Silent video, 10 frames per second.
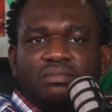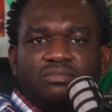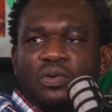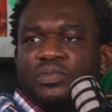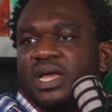
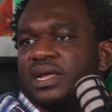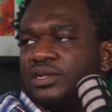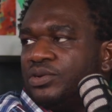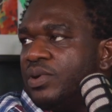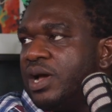commonize
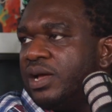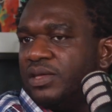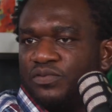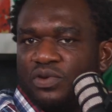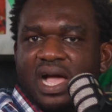you are
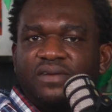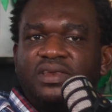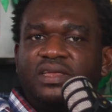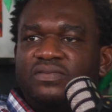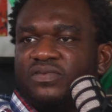if you're having
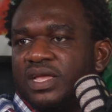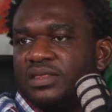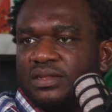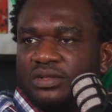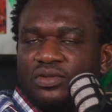an event
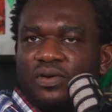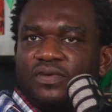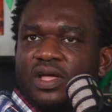and stuff,